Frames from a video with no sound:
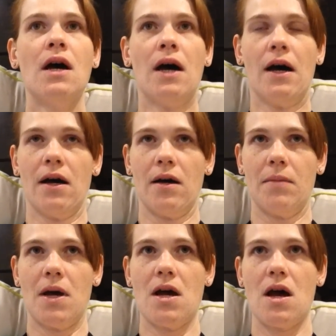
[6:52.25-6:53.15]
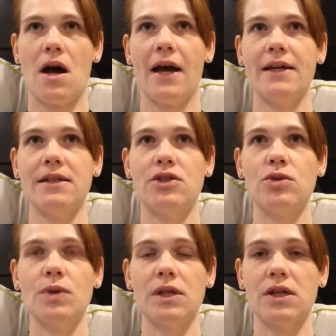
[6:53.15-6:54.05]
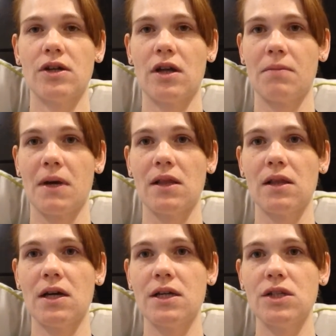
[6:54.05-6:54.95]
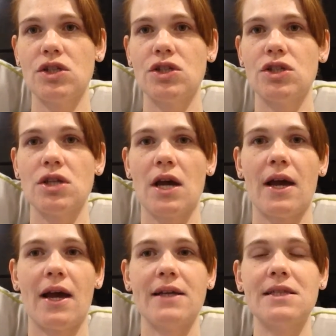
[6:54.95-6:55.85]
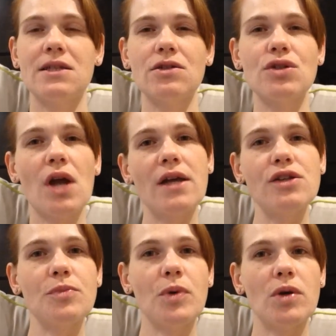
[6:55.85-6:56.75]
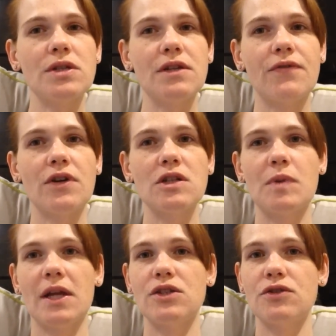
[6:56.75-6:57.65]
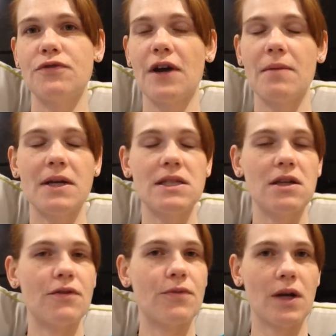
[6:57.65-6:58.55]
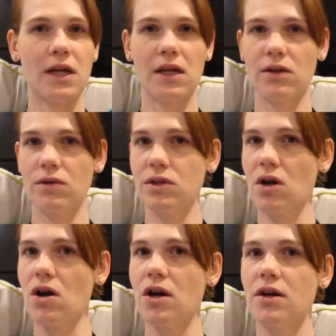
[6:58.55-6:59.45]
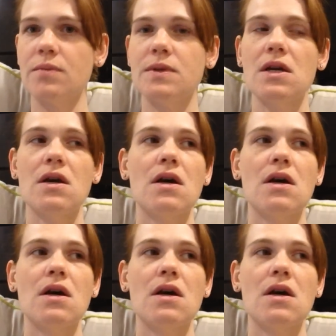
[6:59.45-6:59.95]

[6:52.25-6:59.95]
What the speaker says: I do really good on my lunch. I still try and do protein first, but I do find myself working in those carbs.